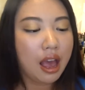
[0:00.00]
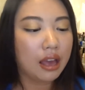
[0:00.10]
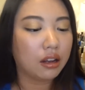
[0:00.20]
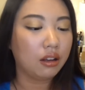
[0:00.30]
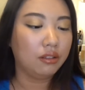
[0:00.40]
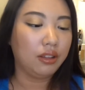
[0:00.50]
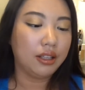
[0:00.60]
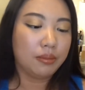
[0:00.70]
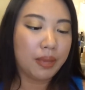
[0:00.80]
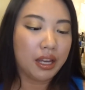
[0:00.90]
I got
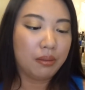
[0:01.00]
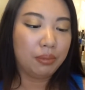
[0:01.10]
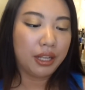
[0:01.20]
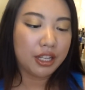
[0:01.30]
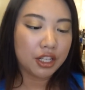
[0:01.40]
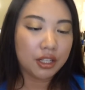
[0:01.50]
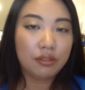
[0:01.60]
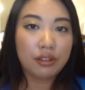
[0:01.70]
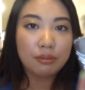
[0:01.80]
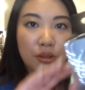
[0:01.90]
this makeup
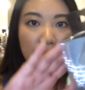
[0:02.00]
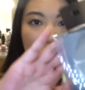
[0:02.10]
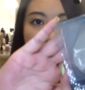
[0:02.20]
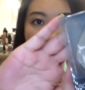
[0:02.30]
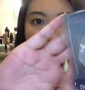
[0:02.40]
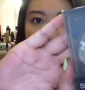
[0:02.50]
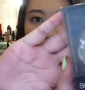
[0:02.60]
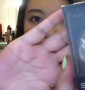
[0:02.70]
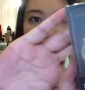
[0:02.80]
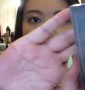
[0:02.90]
blender from Sonia
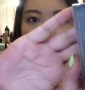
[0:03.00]
Kashuk.